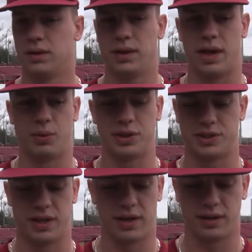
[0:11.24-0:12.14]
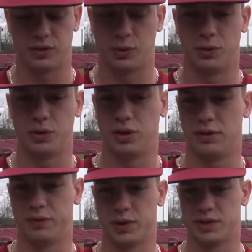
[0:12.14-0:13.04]
Yeah, we're just getting into a
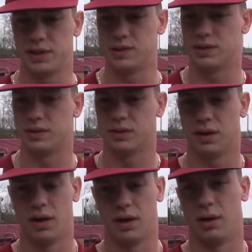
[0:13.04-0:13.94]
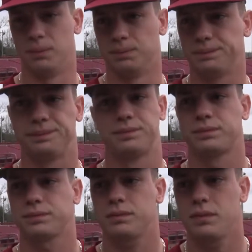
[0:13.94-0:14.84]
routine for the season. Um,
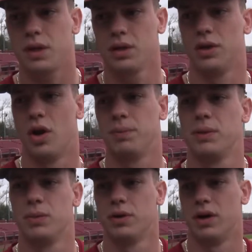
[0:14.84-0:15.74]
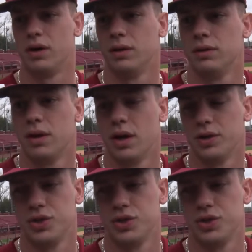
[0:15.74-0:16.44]
you know, I'm getting with our uh,